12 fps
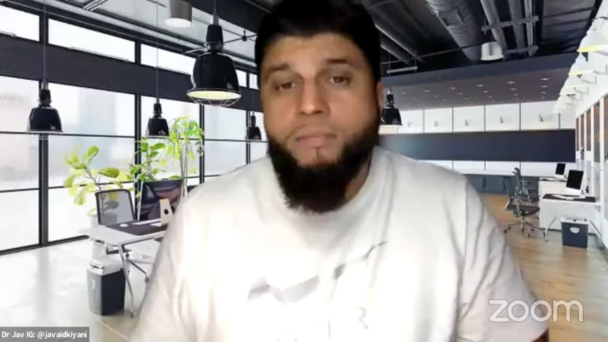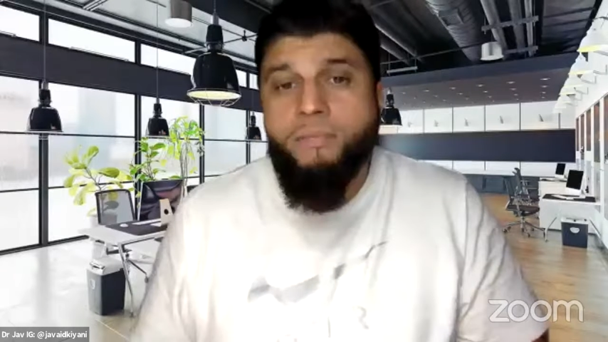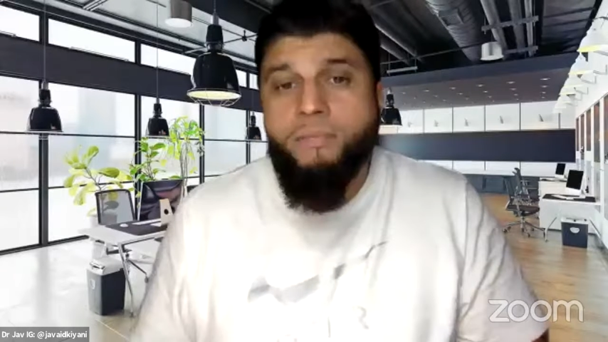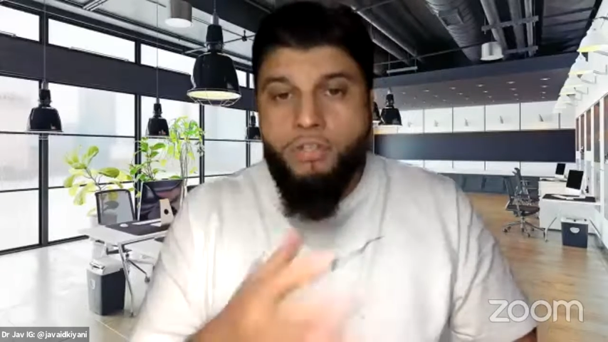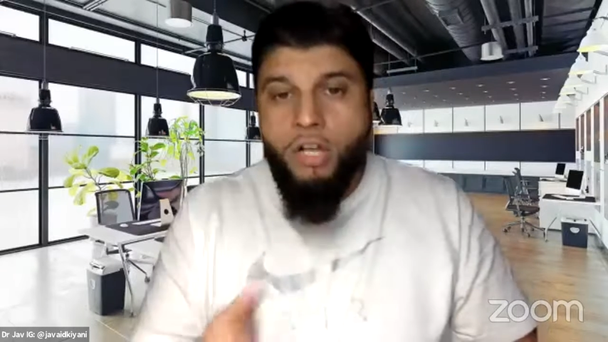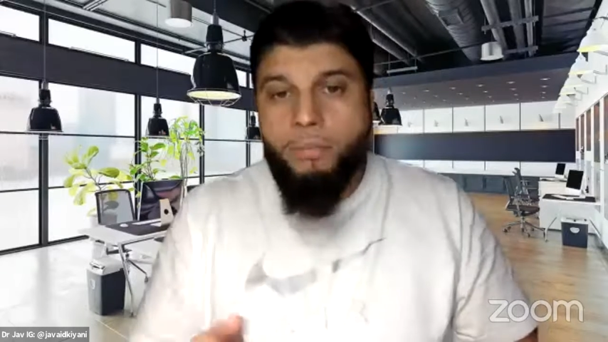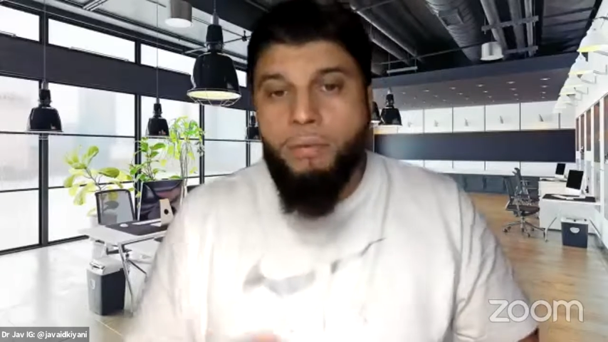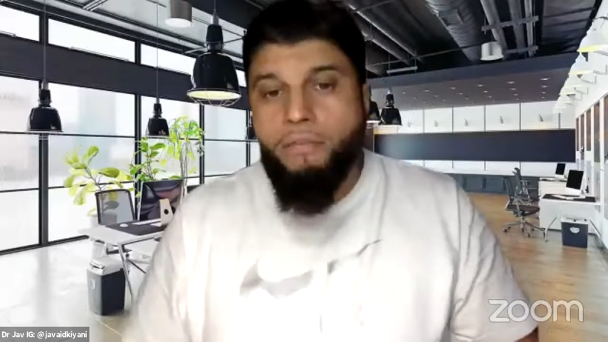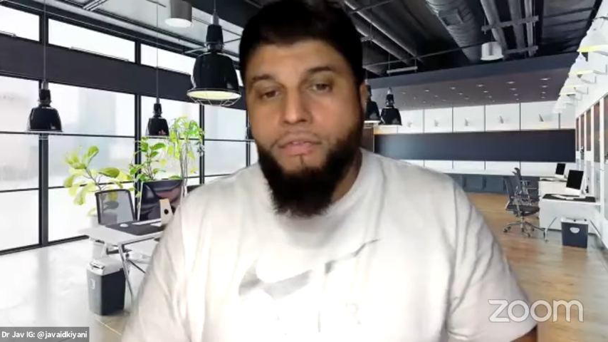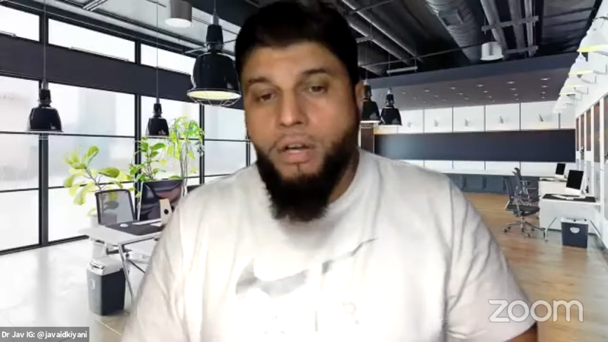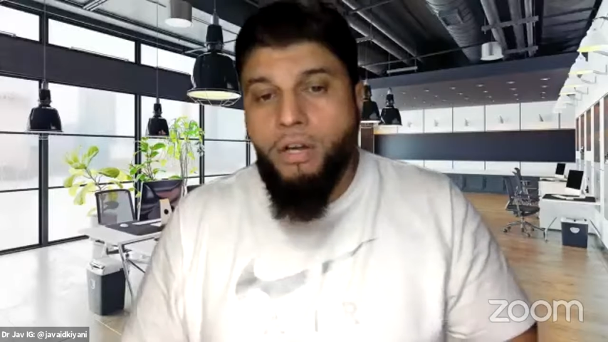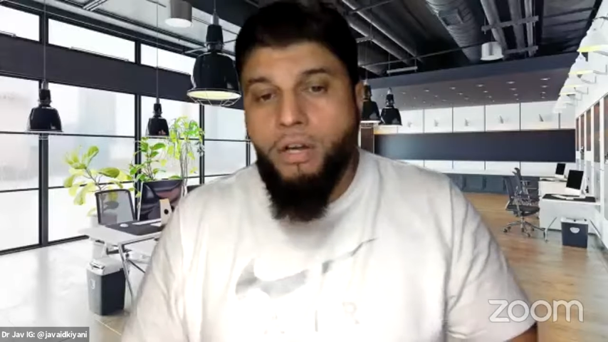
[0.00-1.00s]
For example,
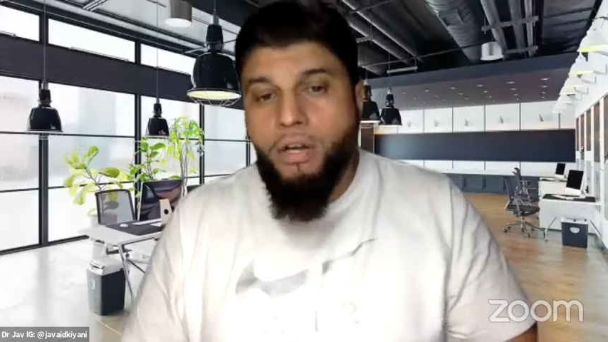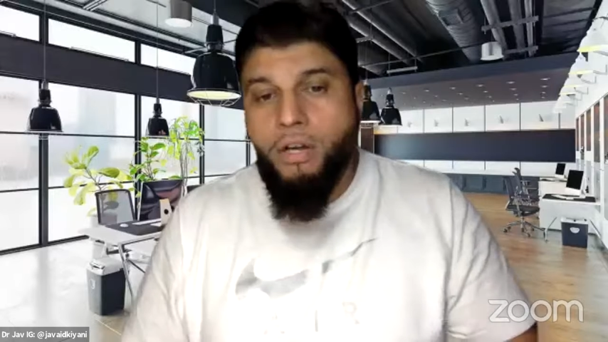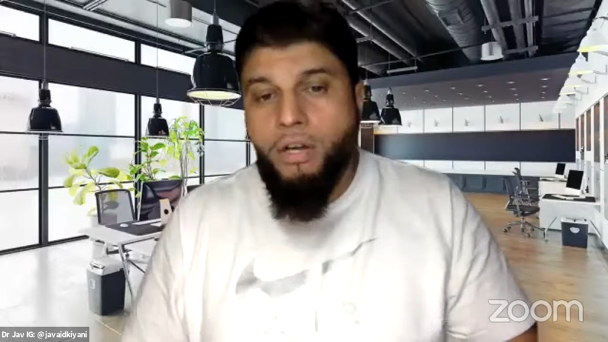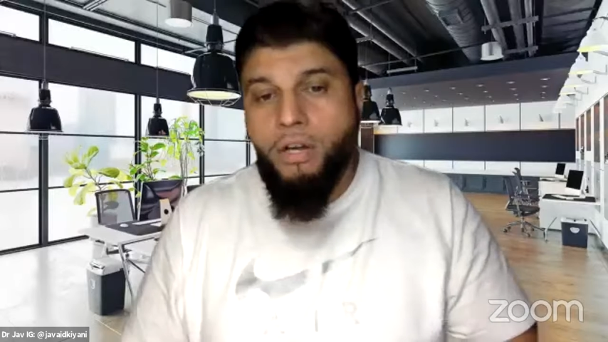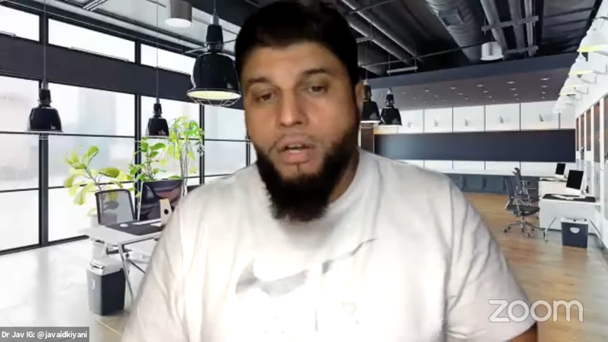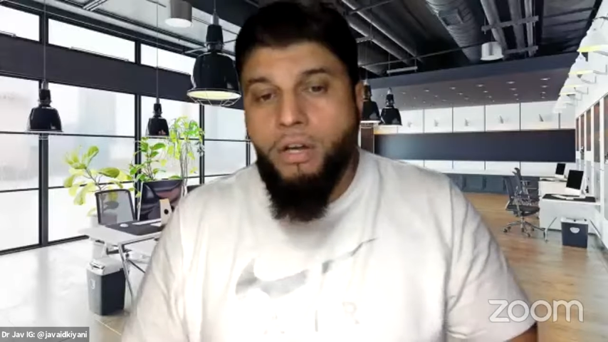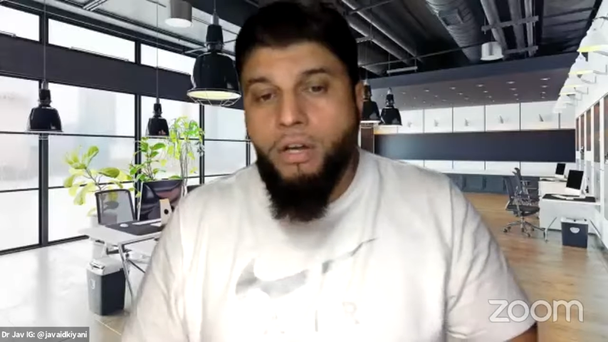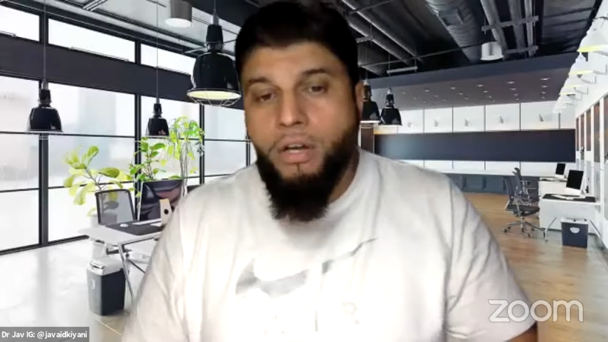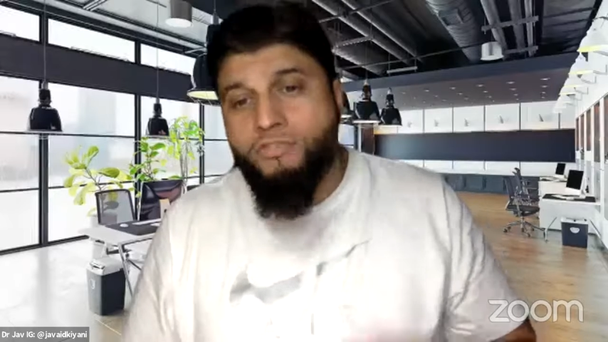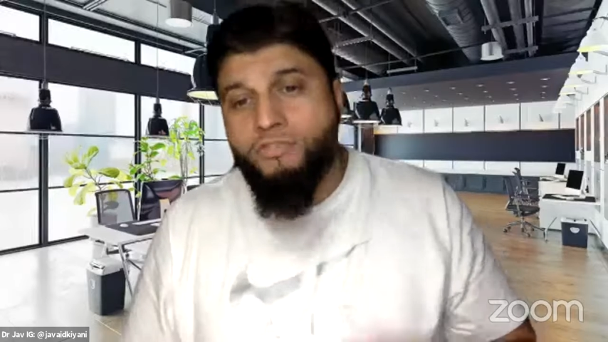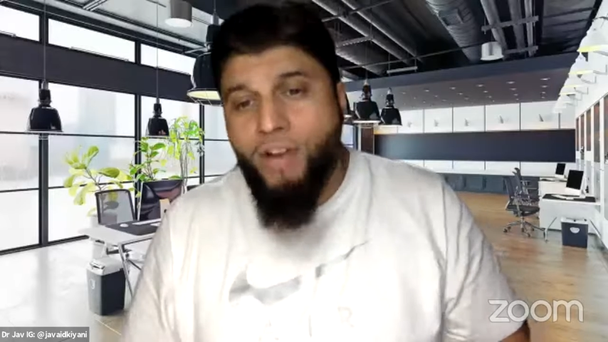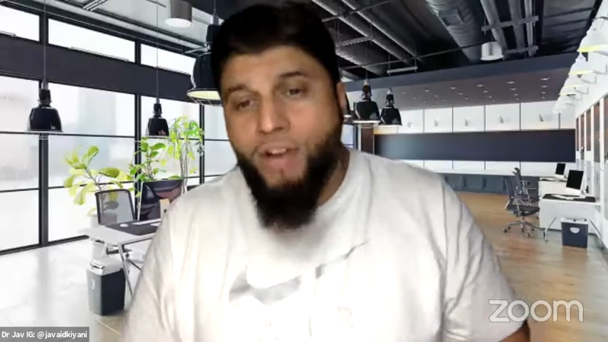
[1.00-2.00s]
if you're learning a certain
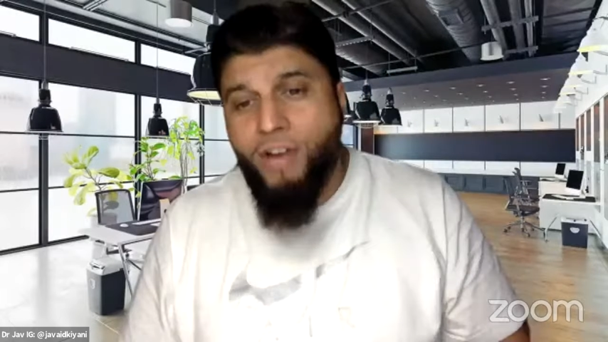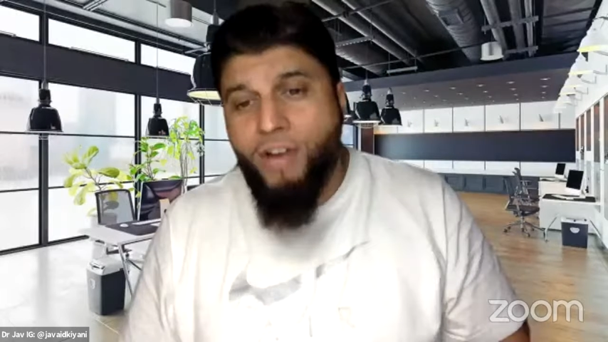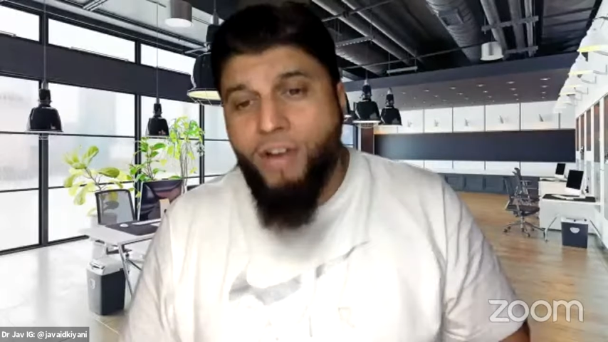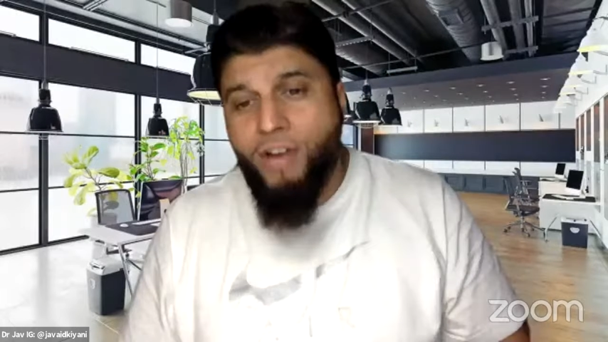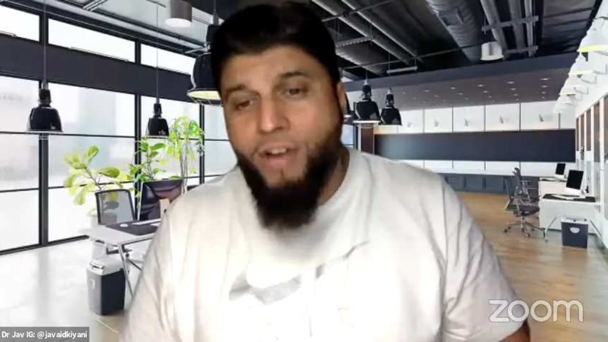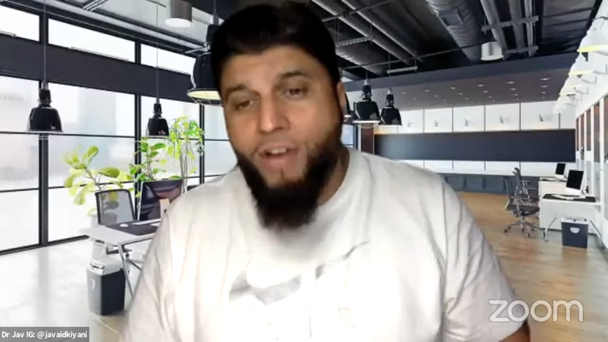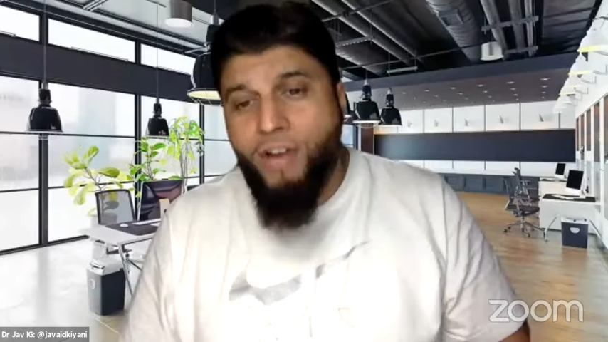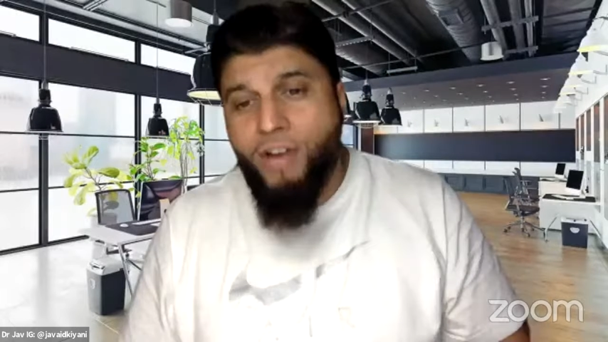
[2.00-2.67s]
strategy,